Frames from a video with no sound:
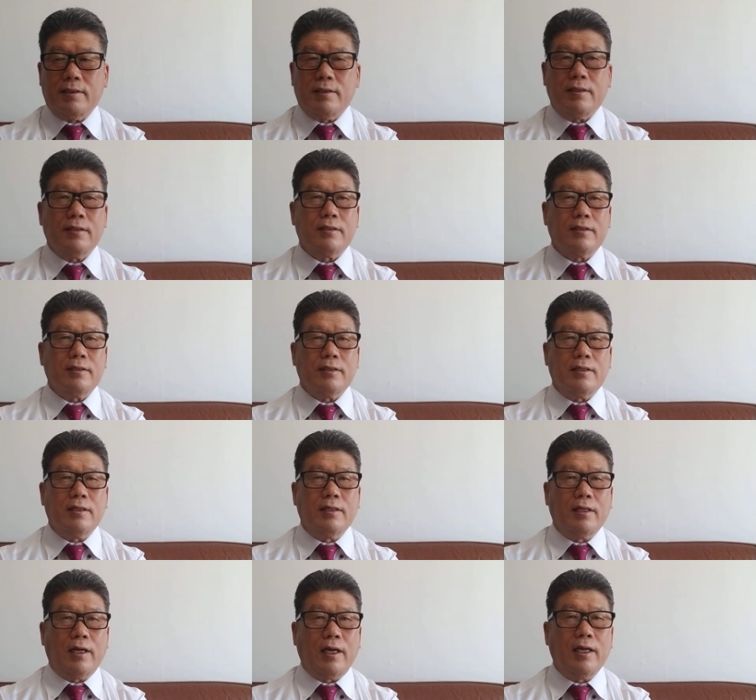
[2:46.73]
This is
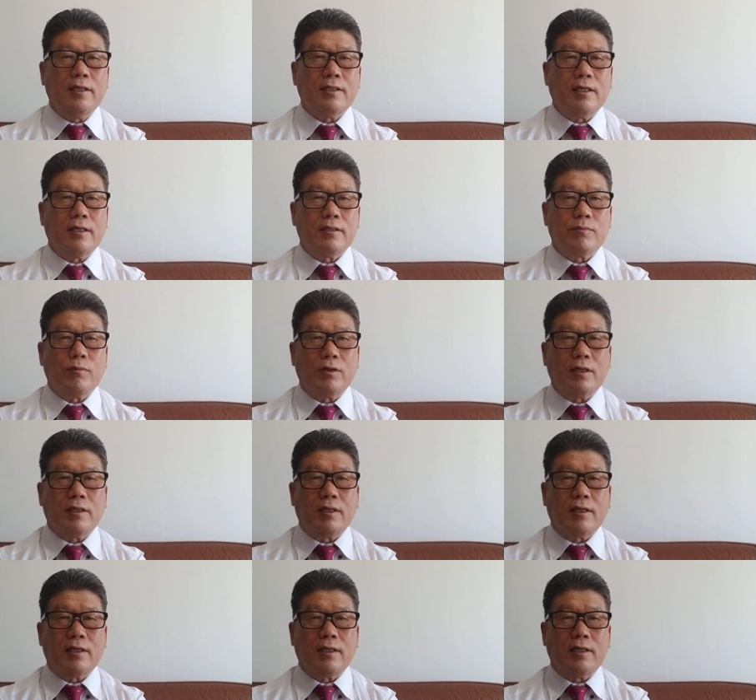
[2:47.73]
in Asia is
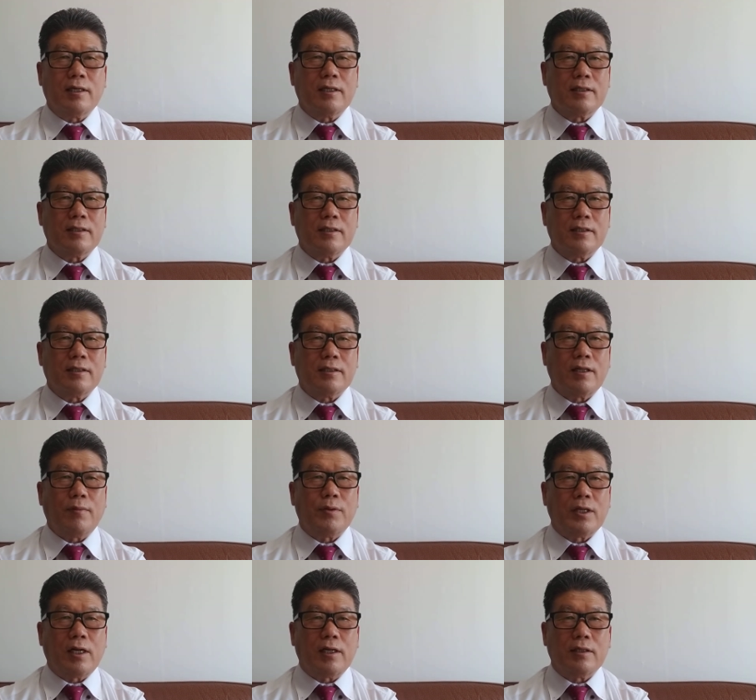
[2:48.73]
monetary currency
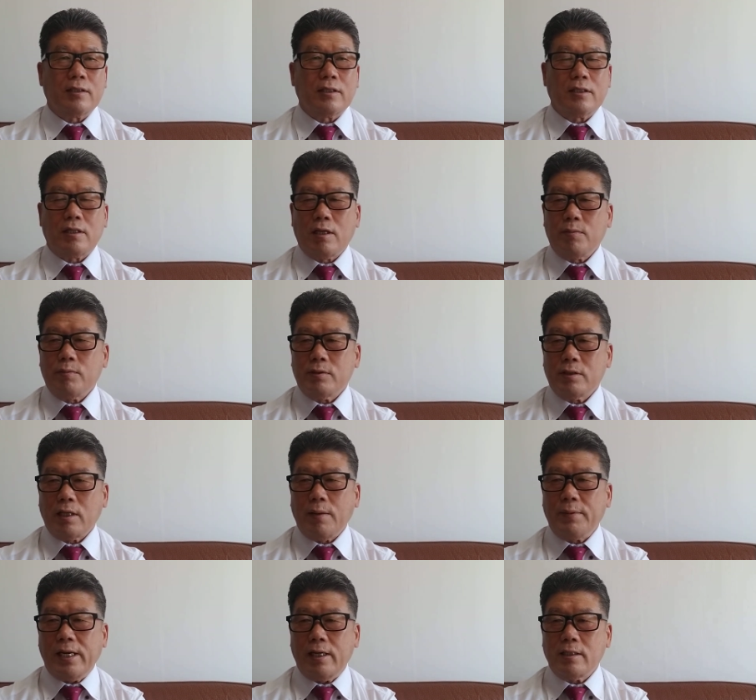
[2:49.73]

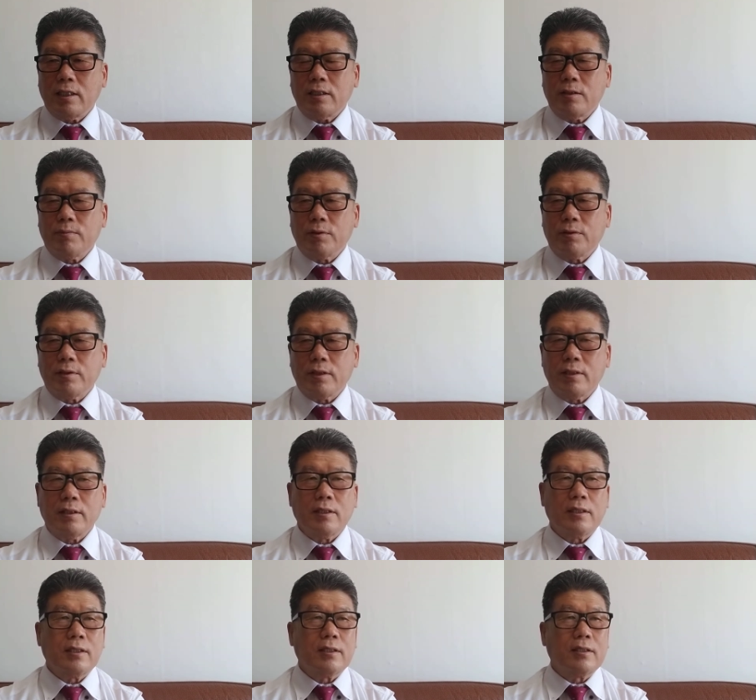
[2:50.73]
stabilization bond,
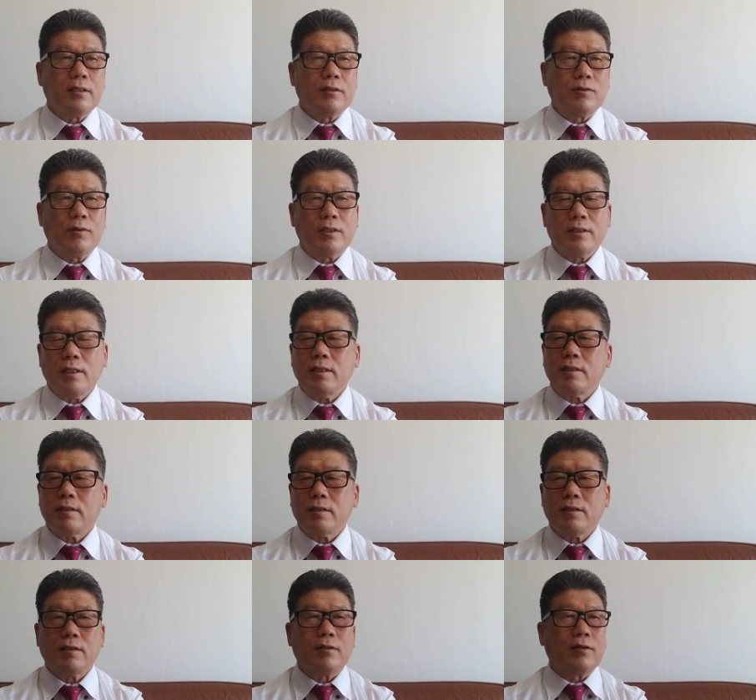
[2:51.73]
and the USA is
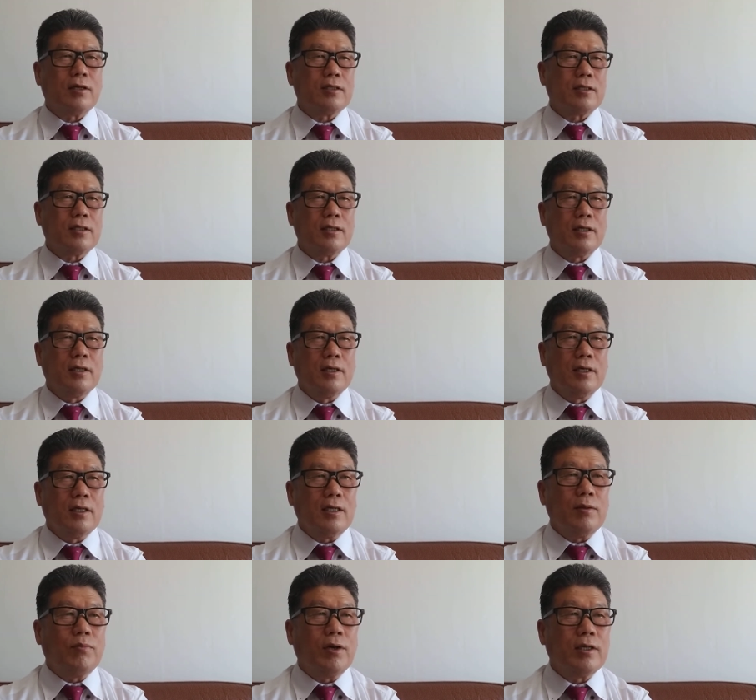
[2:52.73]
the treasury
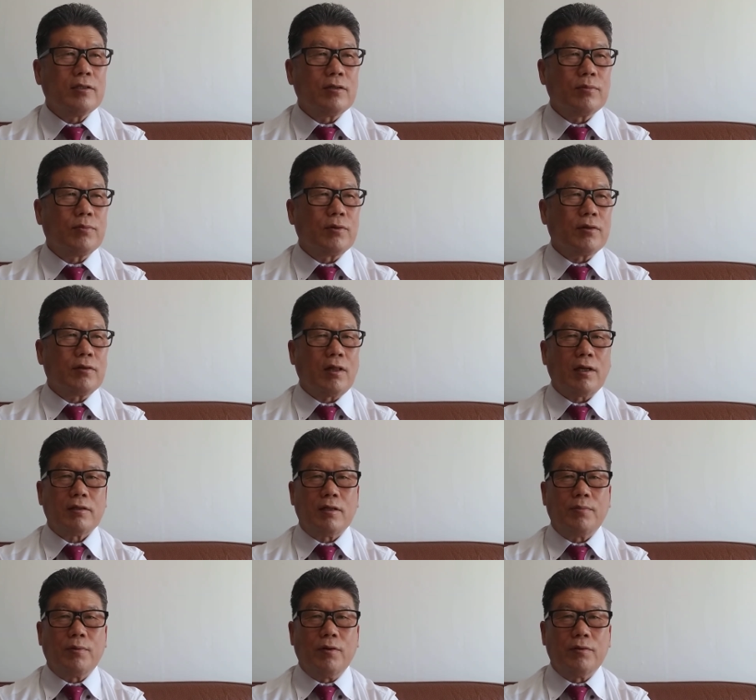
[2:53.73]
inflation protect
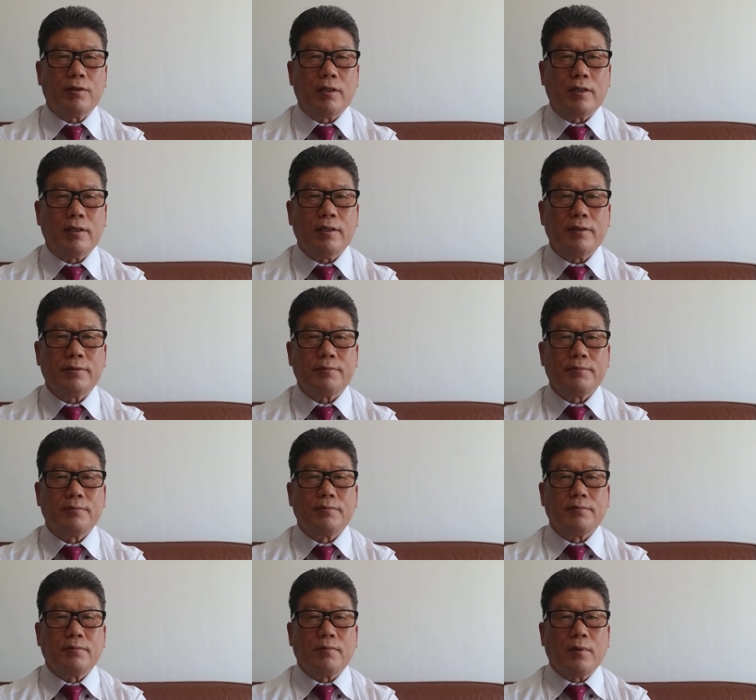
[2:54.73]
bond,
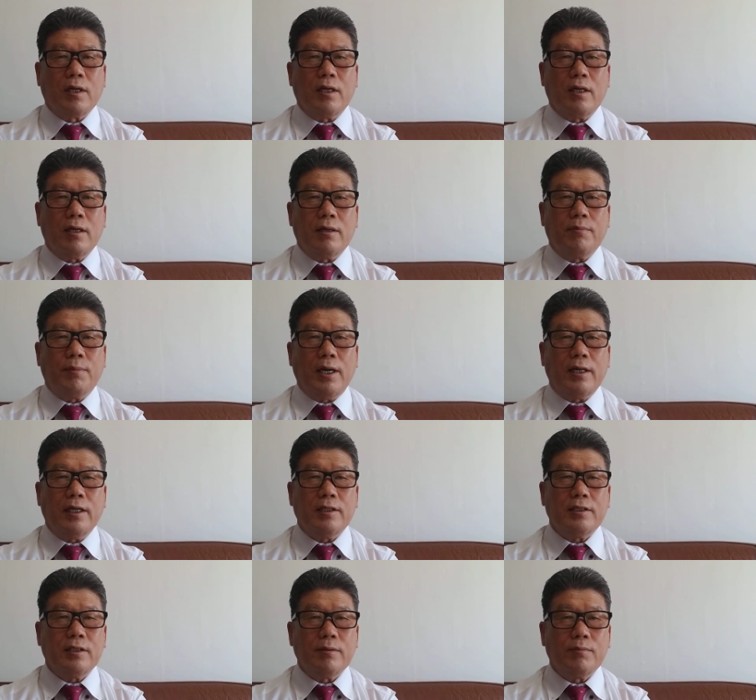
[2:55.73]

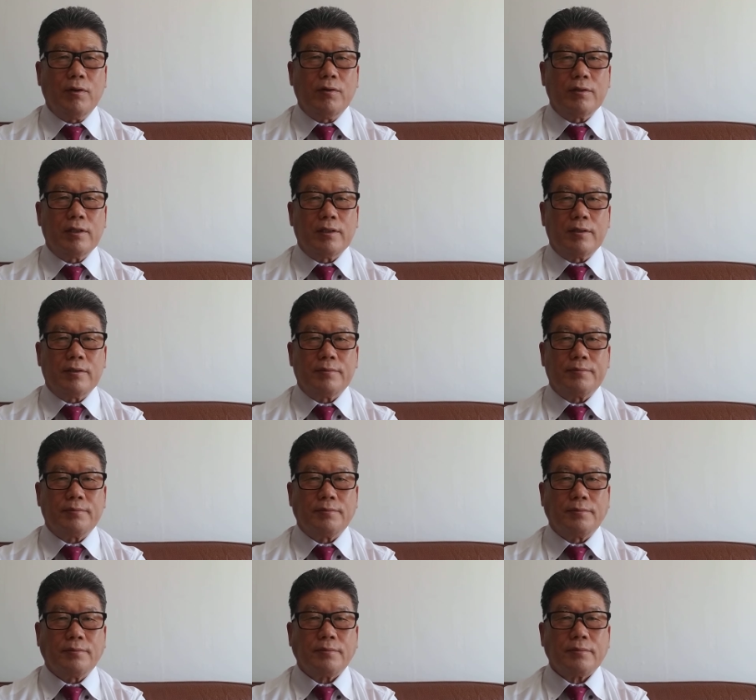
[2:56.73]
financing bond,
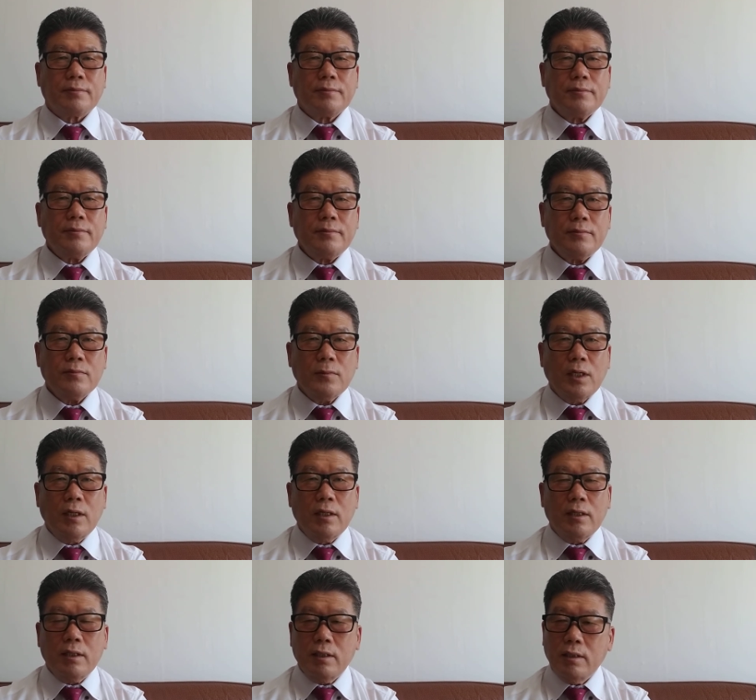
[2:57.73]

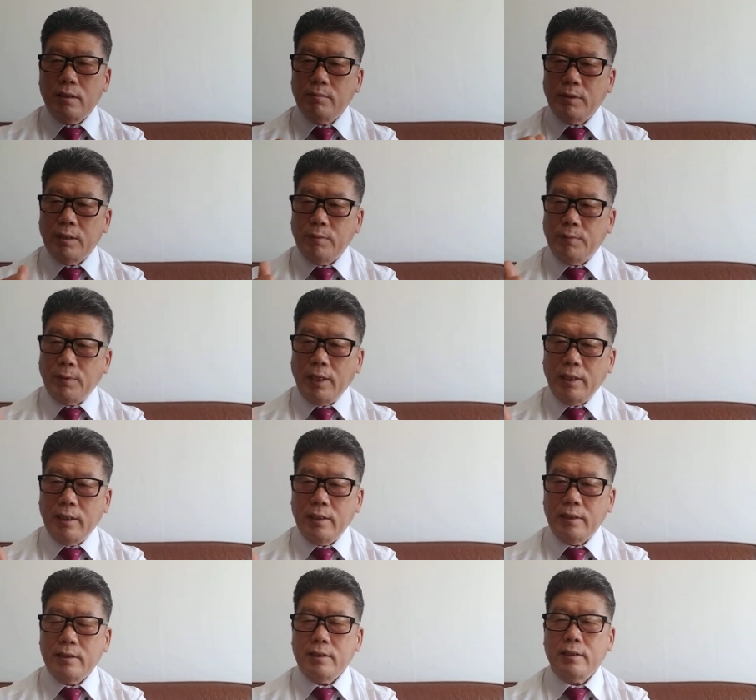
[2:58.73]
and maybe
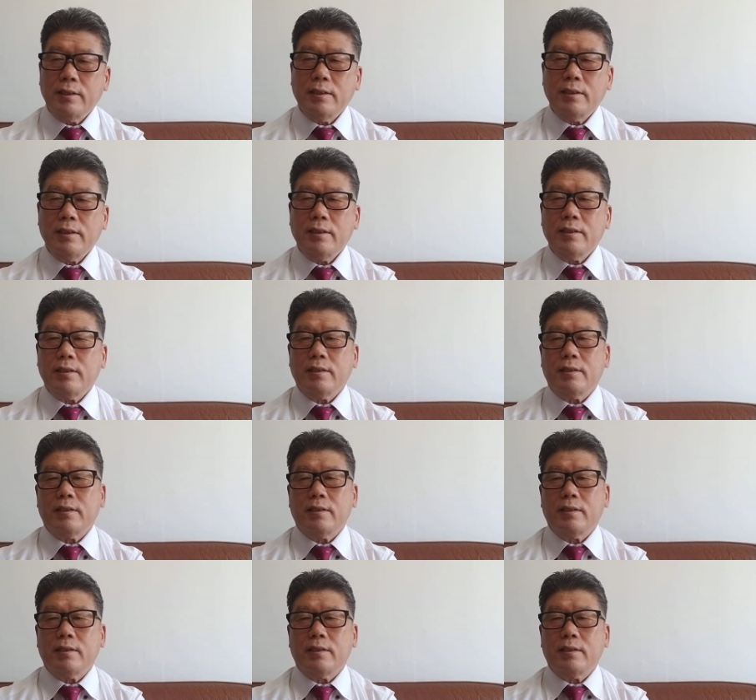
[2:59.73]
financing